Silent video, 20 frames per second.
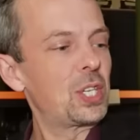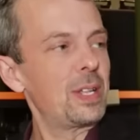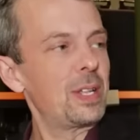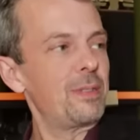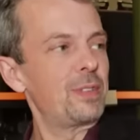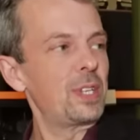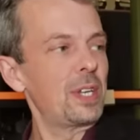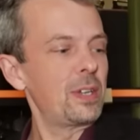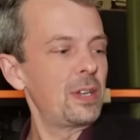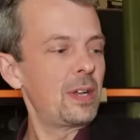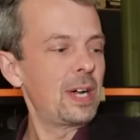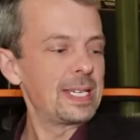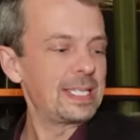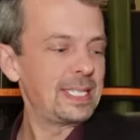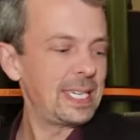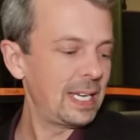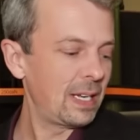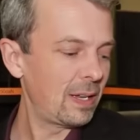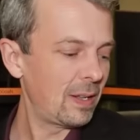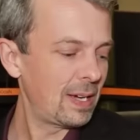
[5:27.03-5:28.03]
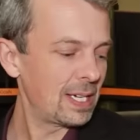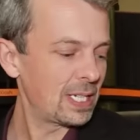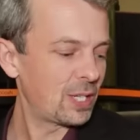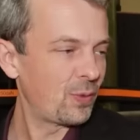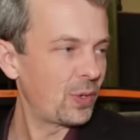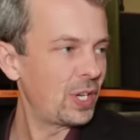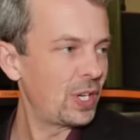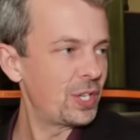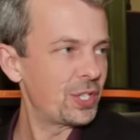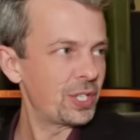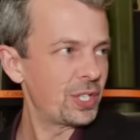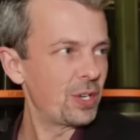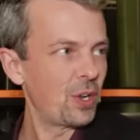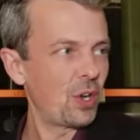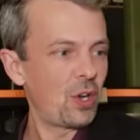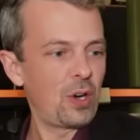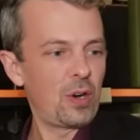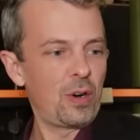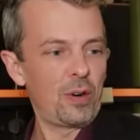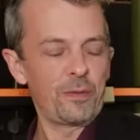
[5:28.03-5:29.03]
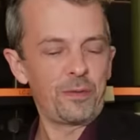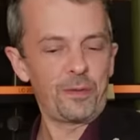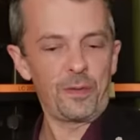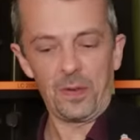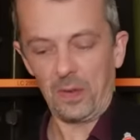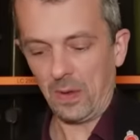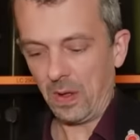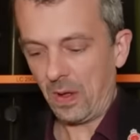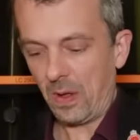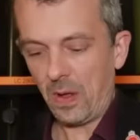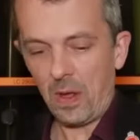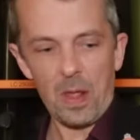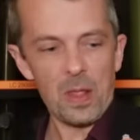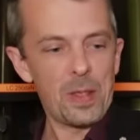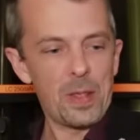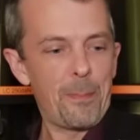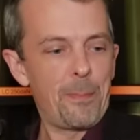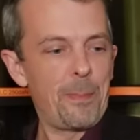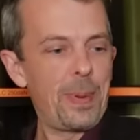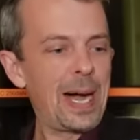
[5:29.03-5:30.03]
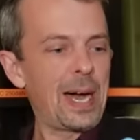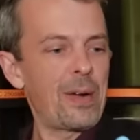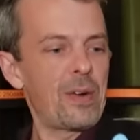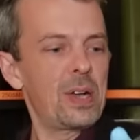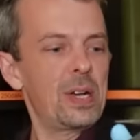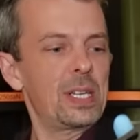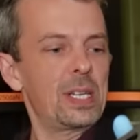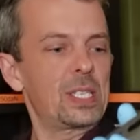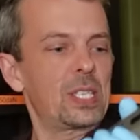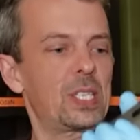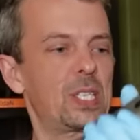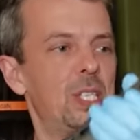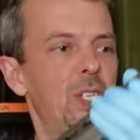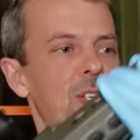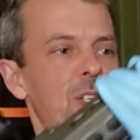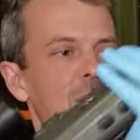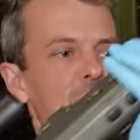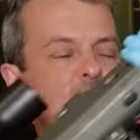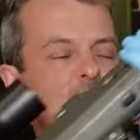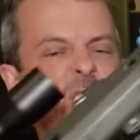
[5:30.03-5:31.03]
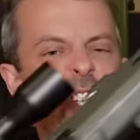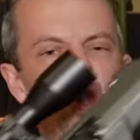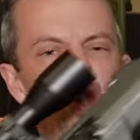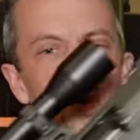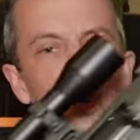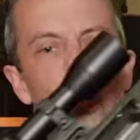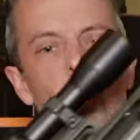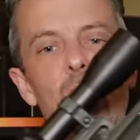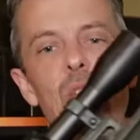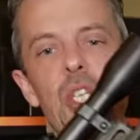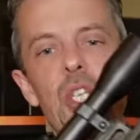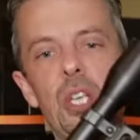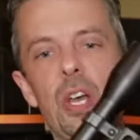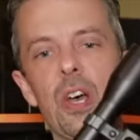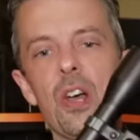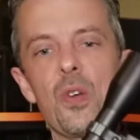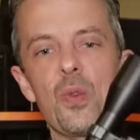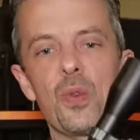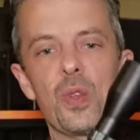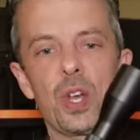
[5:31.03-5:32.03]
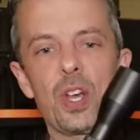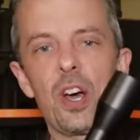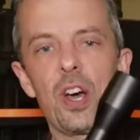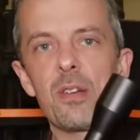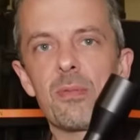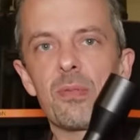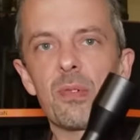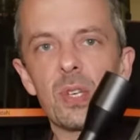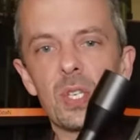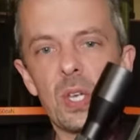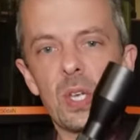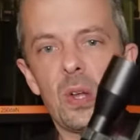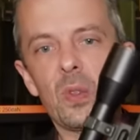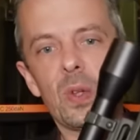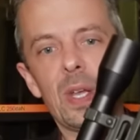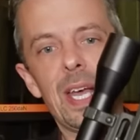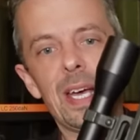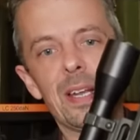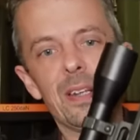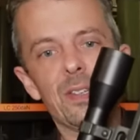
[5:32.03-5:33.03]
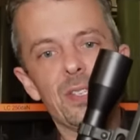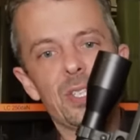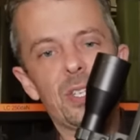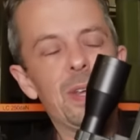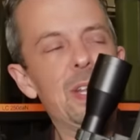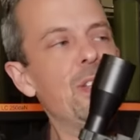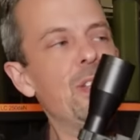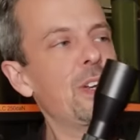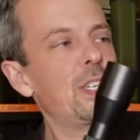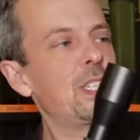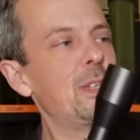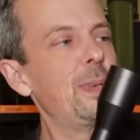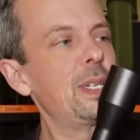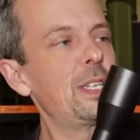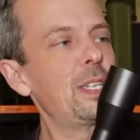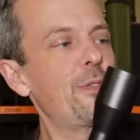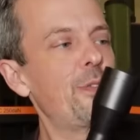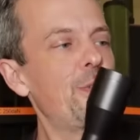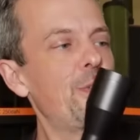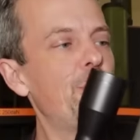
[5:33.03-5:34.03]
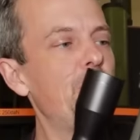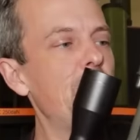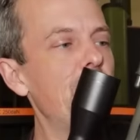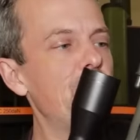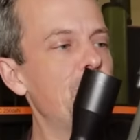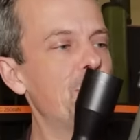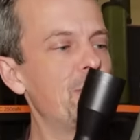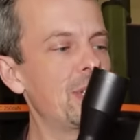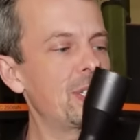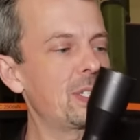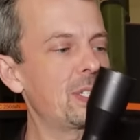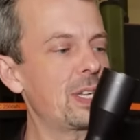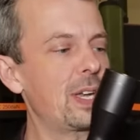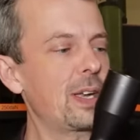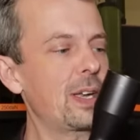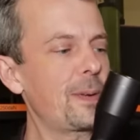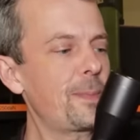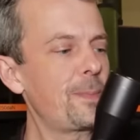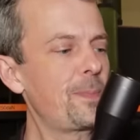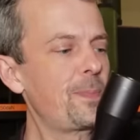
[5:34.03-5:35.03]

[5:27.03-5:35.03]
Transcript: And so they've done an idealized version of the Barrett that's also the Cobra Assault Cannon. So it looks a bit different, futuristic.